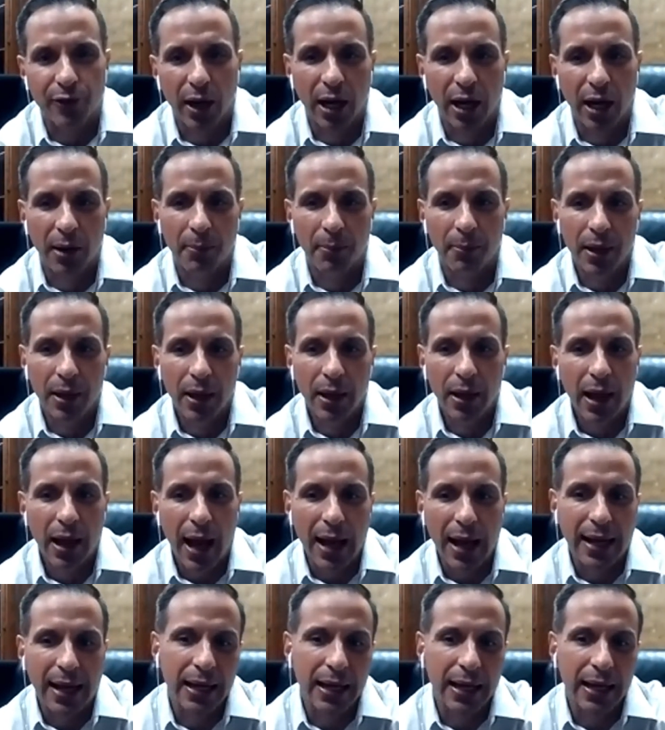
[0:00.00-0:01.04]

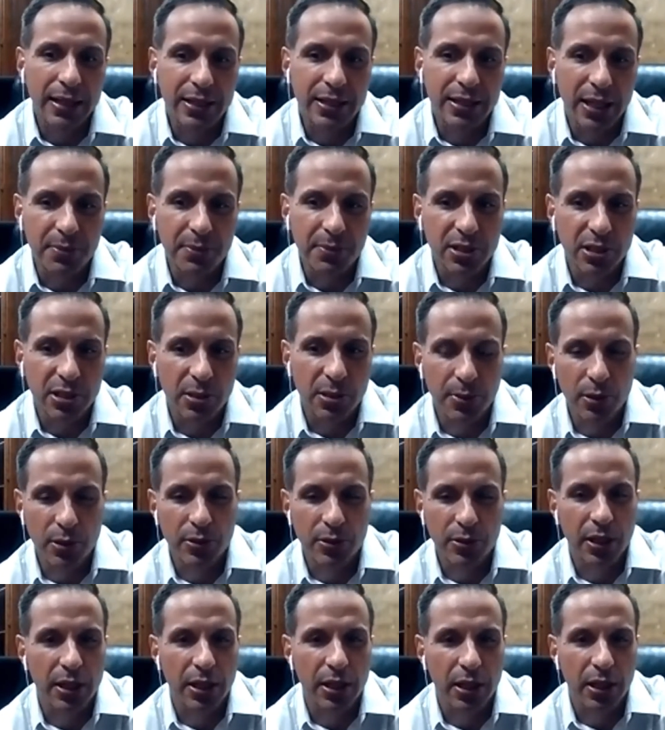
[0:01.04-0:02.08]
I got into substance
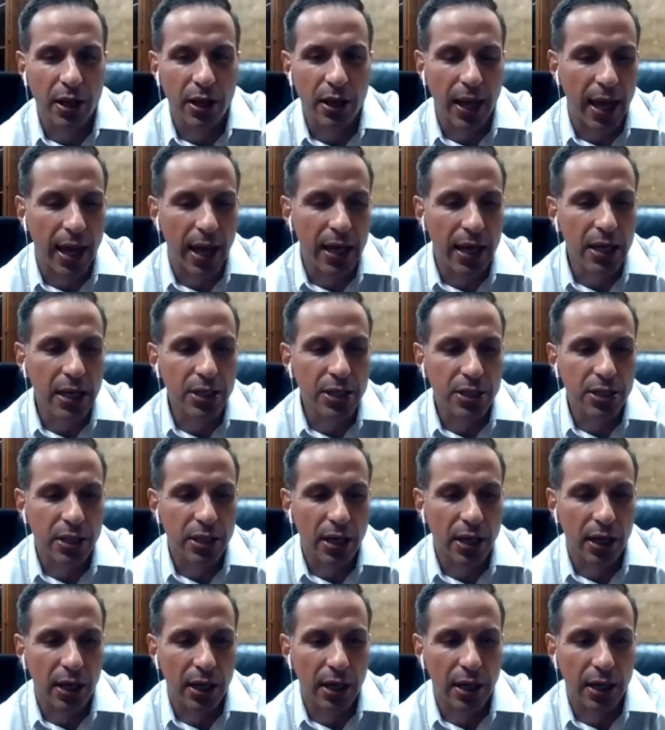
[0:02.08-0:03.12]
abuse at a young age,
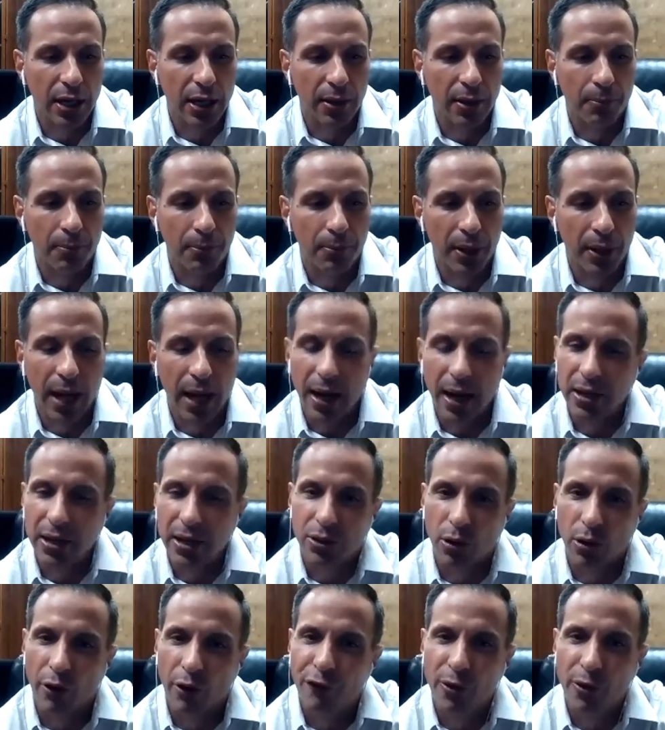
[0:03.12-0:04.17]
but I could
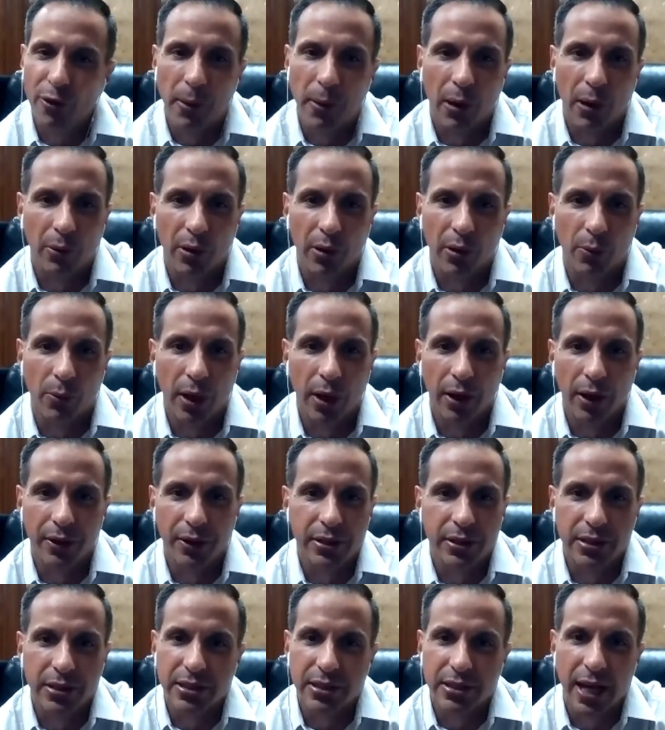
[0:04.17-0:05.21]
throw a football really well.
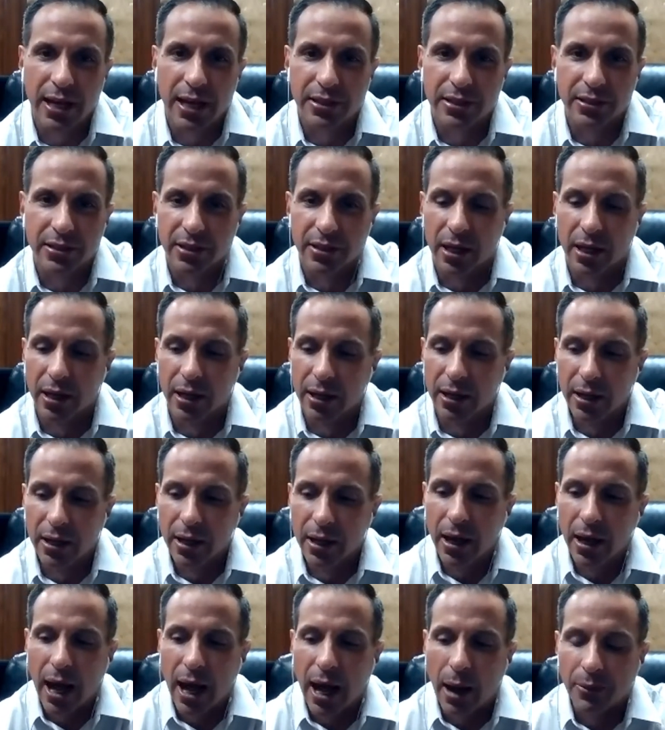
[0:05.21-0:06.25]
This is Texas.
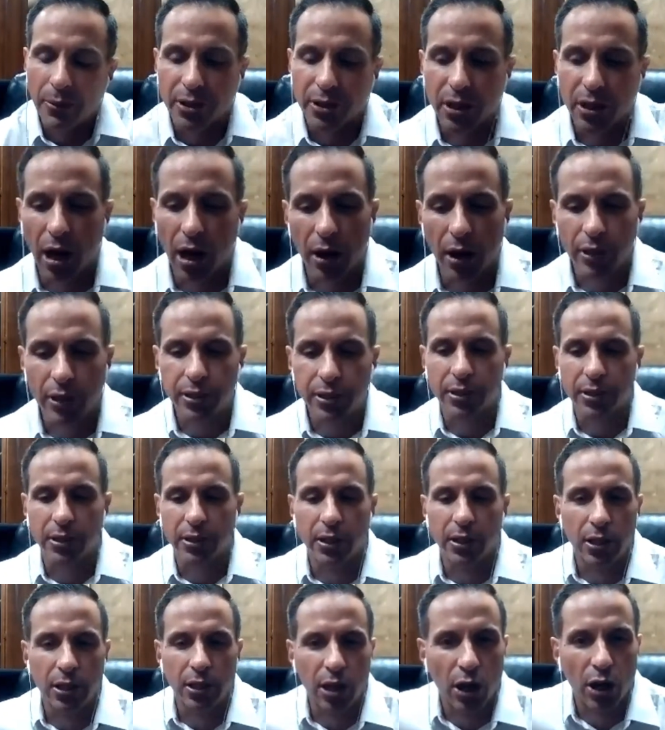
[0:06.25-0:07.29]
I was a
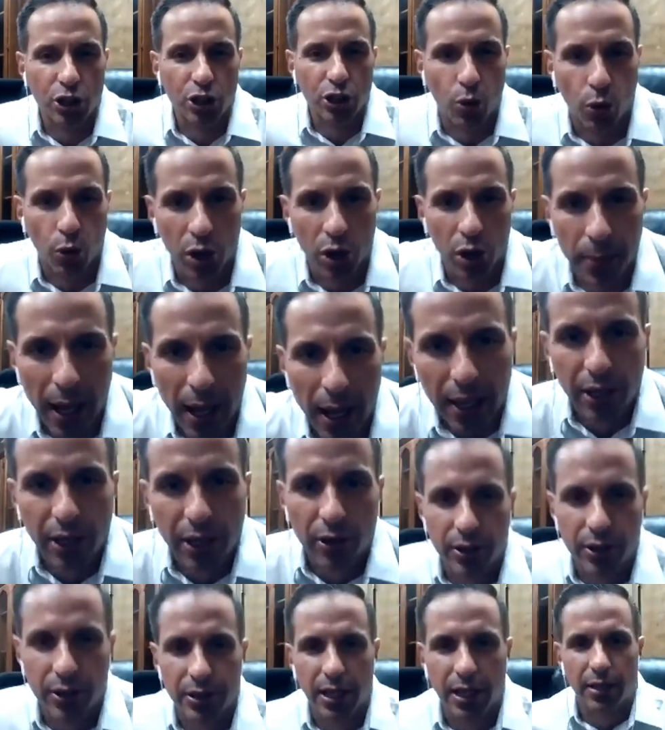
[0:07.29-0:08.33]
college quarterback
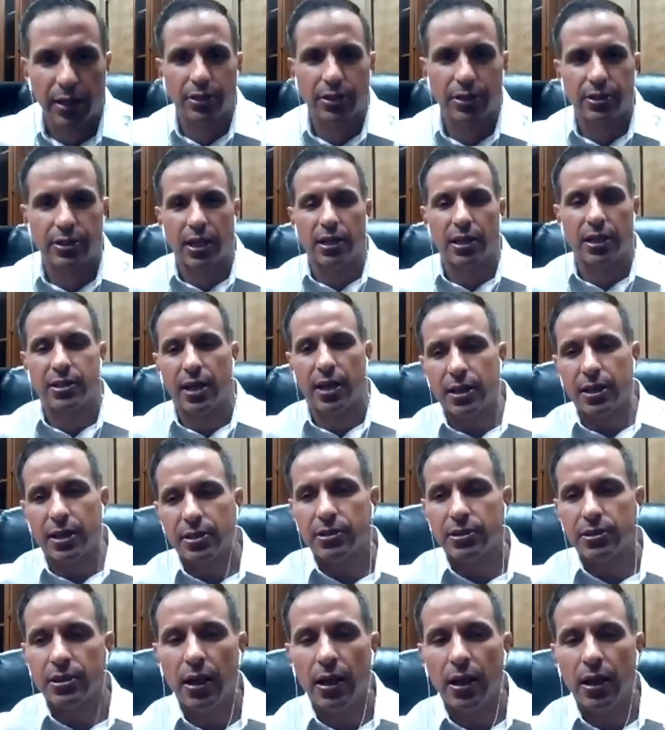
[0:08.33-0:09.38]
here in the state of
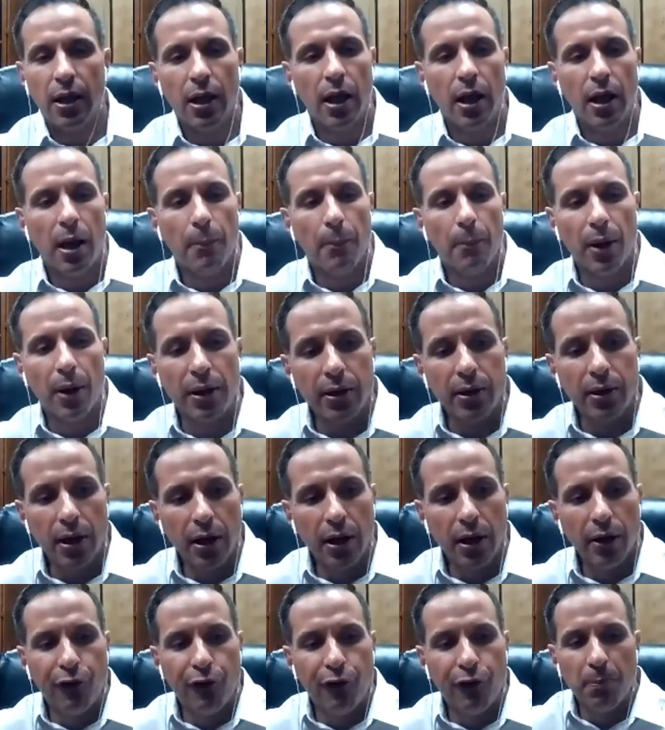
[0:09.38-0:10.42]
Texas, played
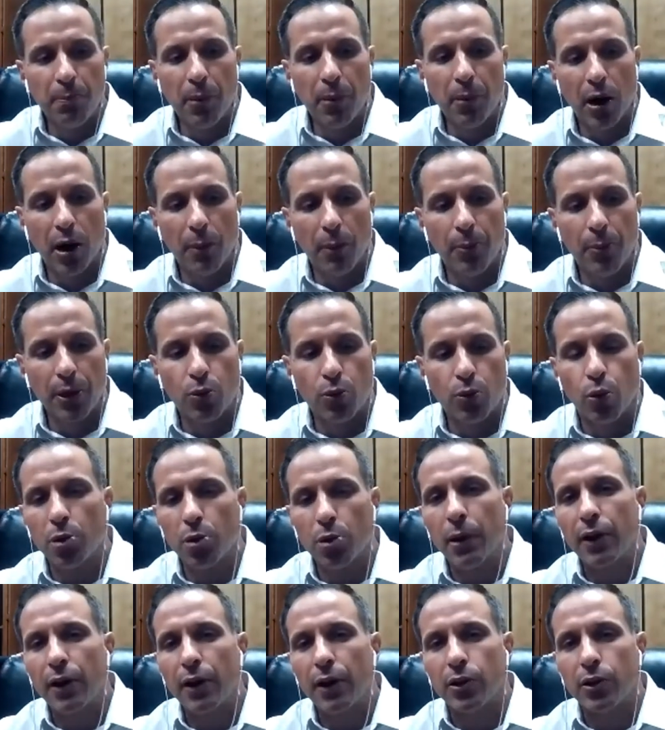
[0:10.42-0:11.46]

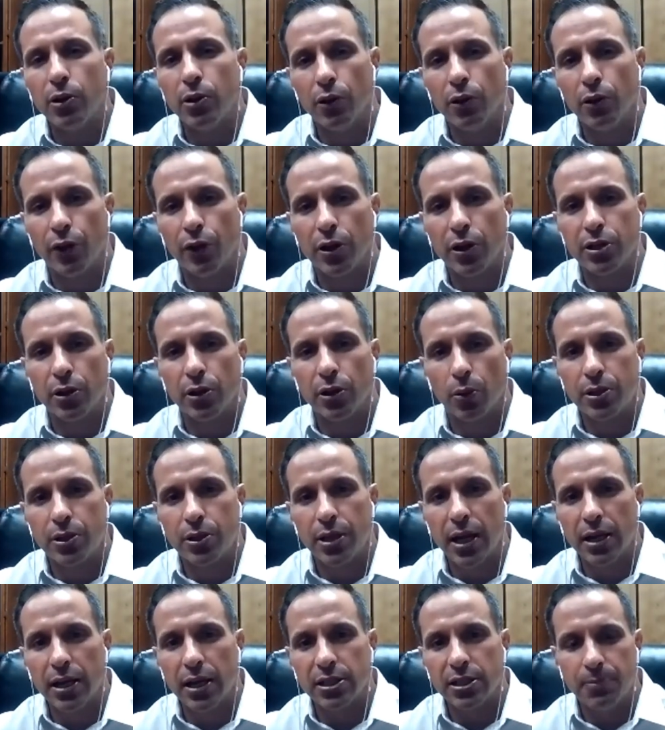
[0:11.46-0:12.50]
quarterback for the University of North
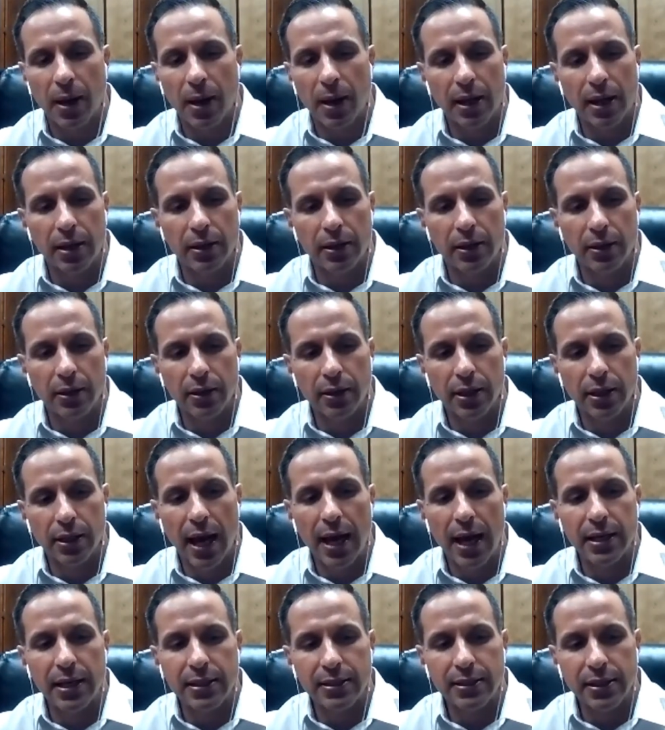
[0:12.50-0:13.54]
Texas back in the
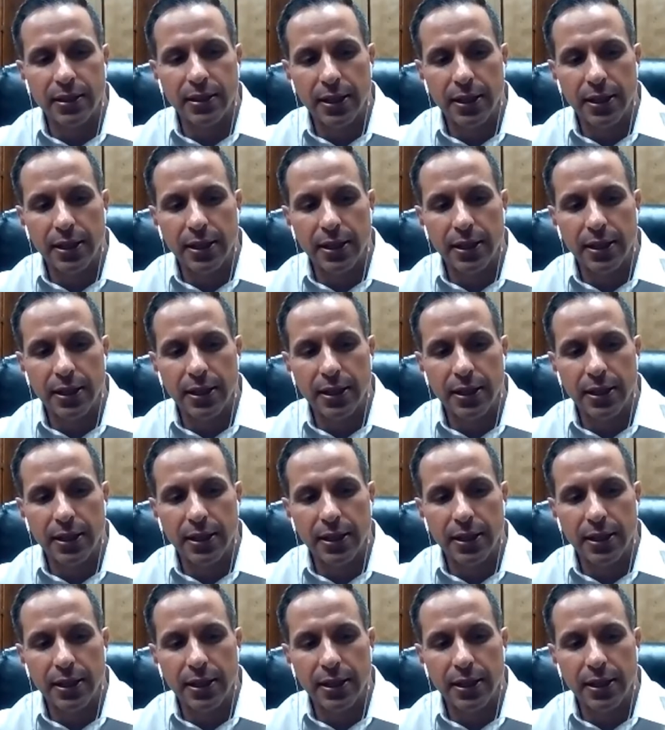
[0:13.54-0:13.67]
90s.